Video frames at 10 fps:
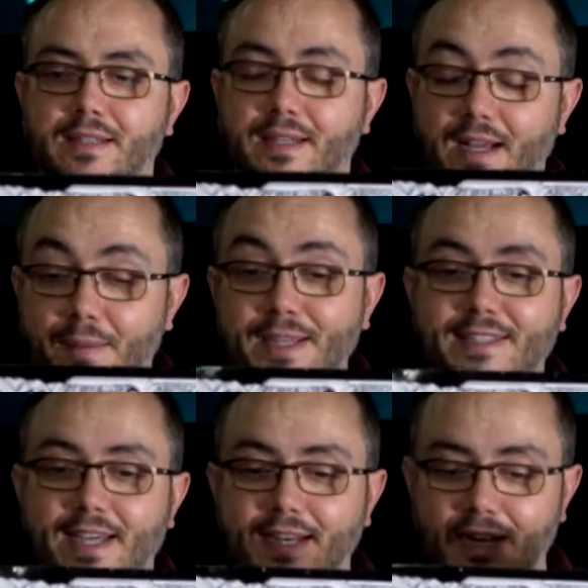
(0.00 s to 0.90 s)
I'm
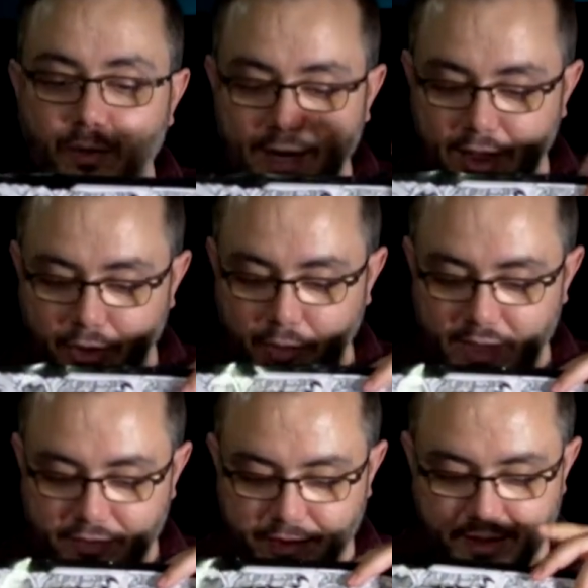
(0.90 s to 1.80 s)
excited. I waited 3
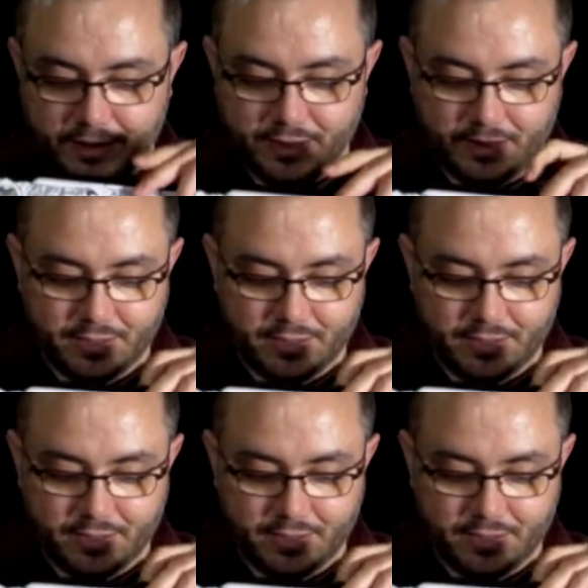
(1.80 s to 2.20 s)
weeks for this.